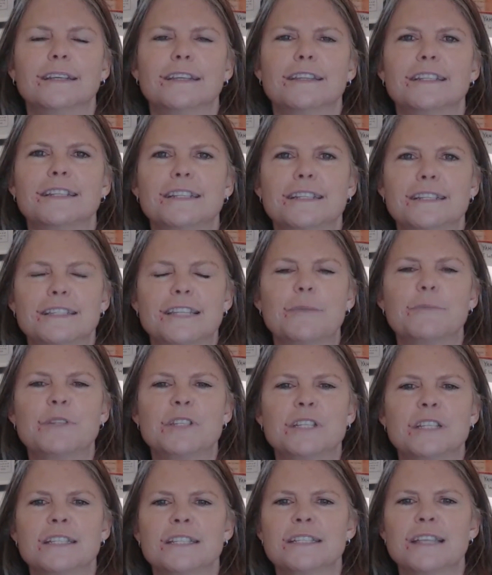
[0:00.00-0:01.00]
the
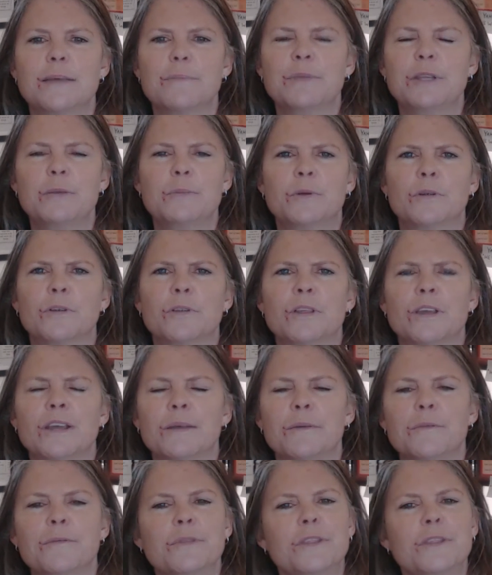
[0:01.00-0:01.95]
deceptions that people or the